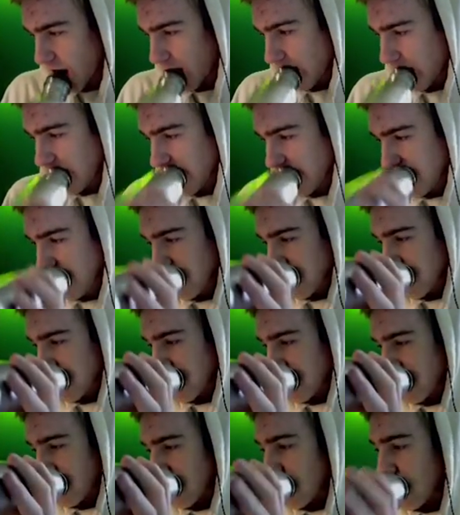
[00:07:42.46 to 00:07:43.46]

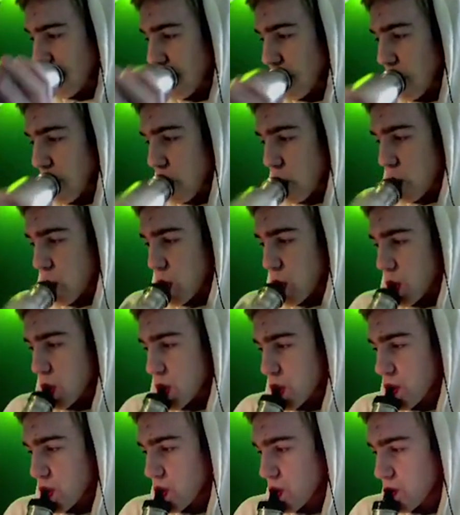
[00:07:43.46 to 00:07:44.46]

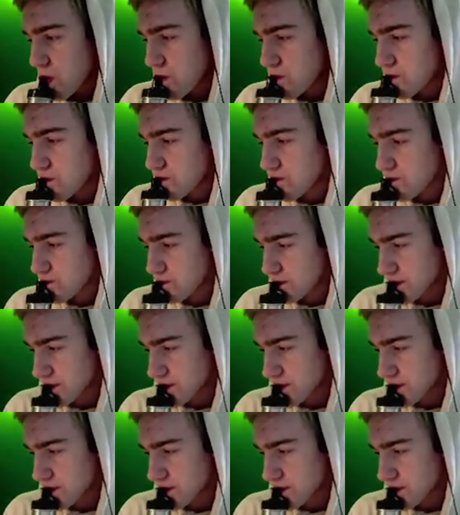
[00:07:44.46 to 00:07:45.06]
(no one is talking)